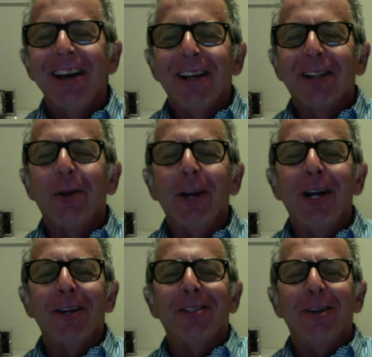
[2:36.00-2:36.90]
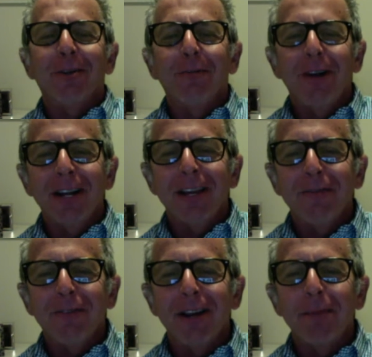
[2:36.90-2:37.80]
lawyers are funny,
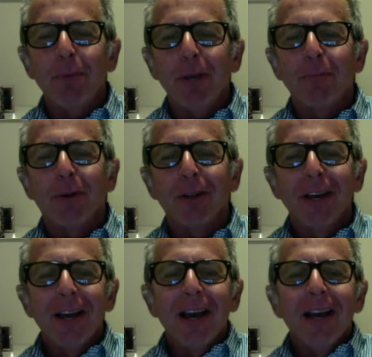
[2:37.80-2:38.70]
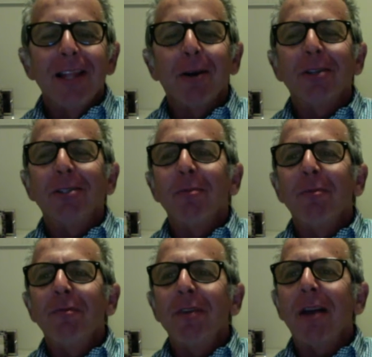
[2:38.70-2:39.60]
funny people. There are some
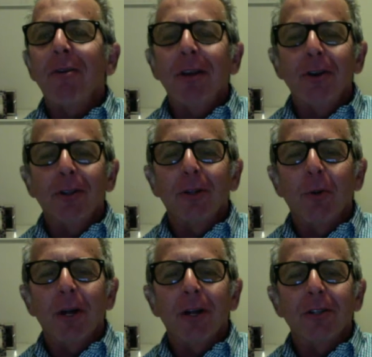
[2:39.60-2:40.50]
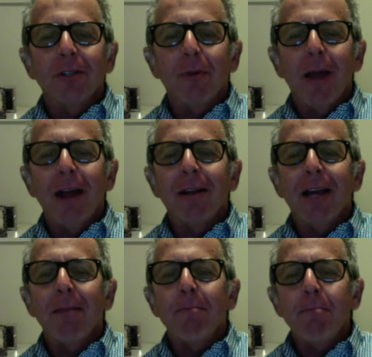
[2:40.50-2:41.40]
very good lawyers around
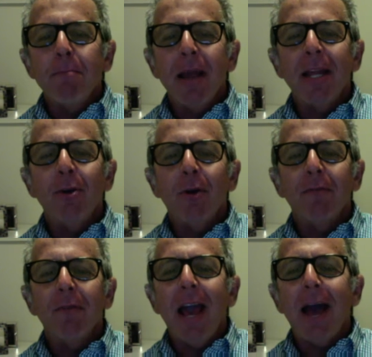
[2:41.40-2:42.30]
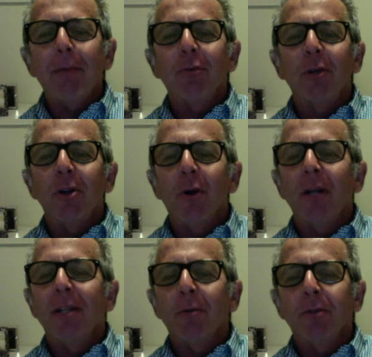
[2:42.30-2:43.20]
and many who have absolutely no
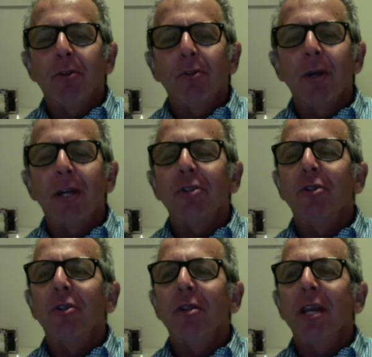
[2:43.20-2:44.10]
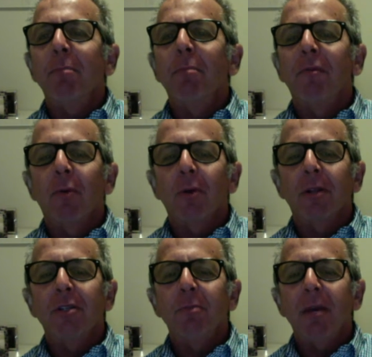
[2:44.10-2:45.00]
idea what they're doing and should think before
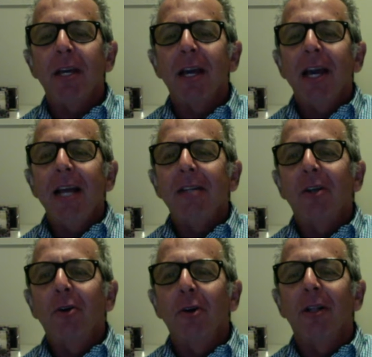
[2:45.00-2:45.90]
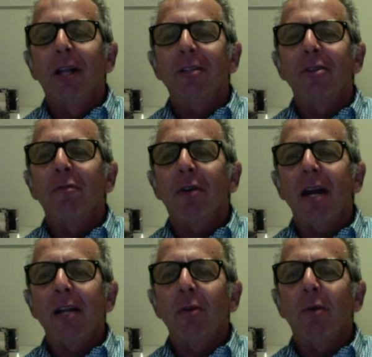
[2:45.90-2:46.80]
they speak. It's a good lesson for
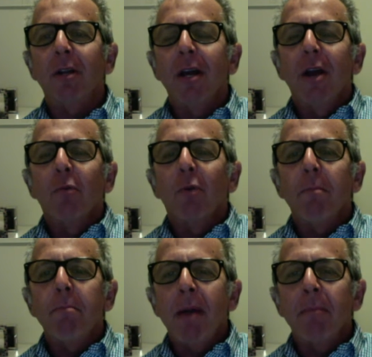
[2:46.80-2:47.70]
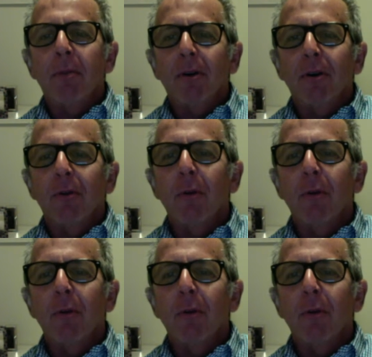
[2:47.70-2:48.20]
anyone. Remember,